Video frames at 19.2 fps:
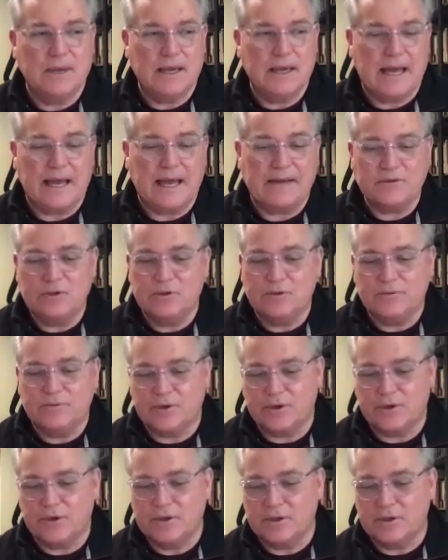after you've
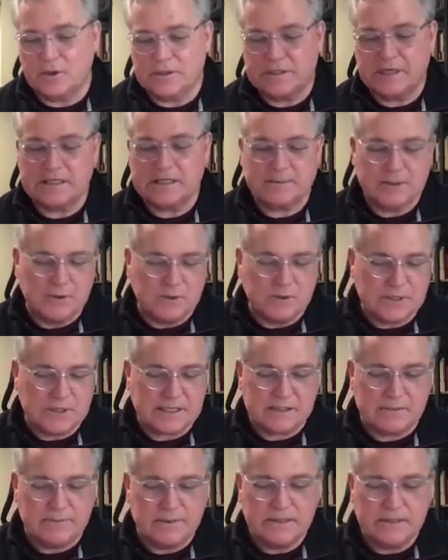heard Old Testament, New
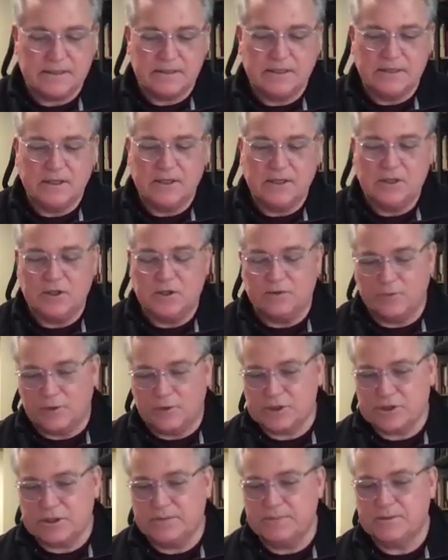Testament, you've
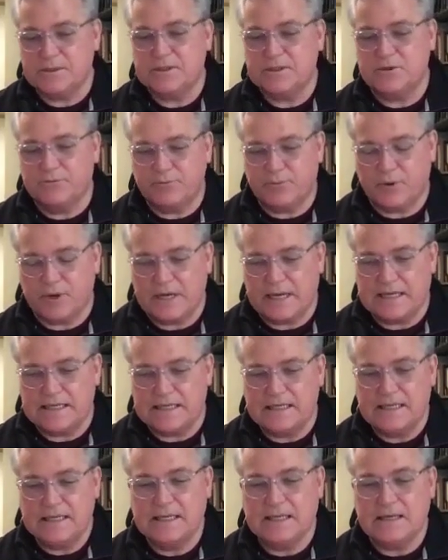worshiped, you've
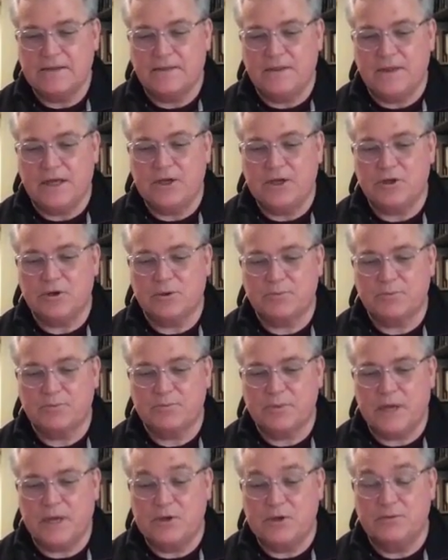prayed, and
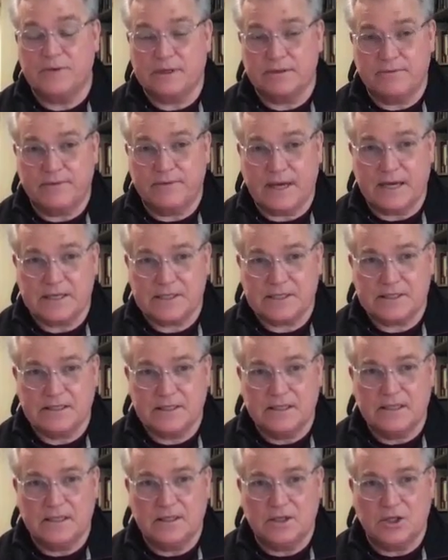you've confessed,
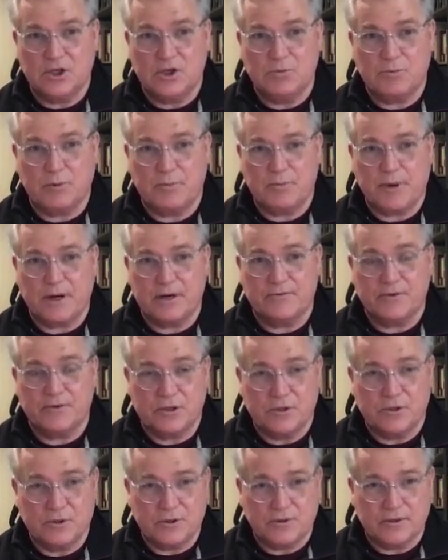and you've prepared for the
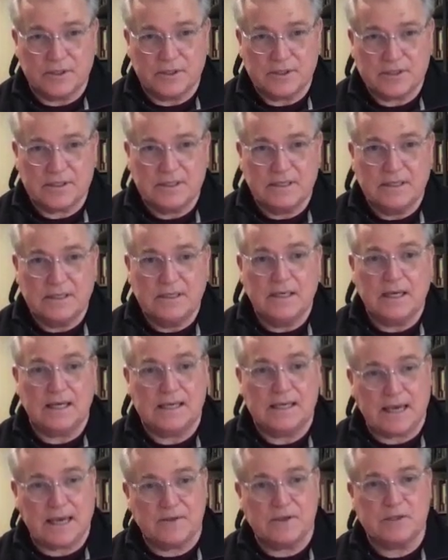Eucharist. And
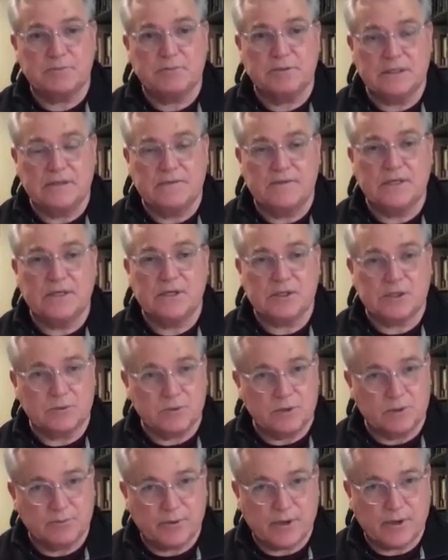Catholics believe that it's the
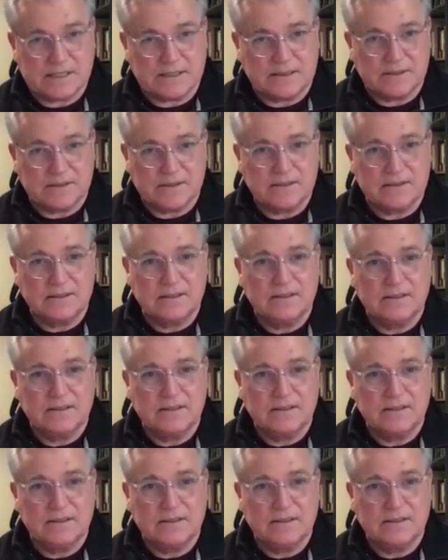real presence.